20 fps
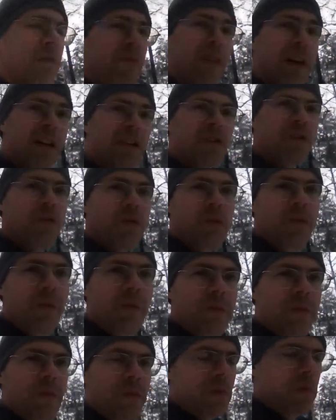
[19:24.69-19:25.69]
Warsaw.
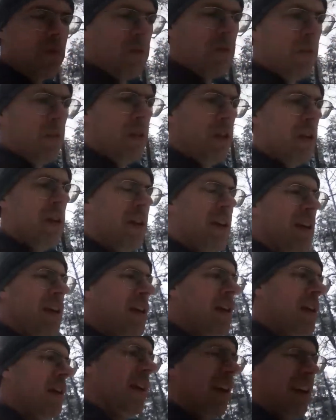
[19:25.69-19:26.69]

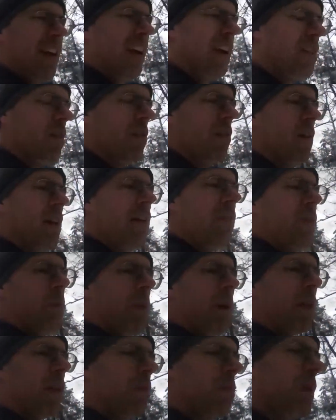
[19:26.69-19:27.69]
And I don't have a
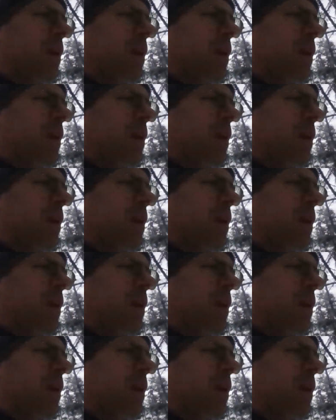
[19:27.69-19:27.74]
bad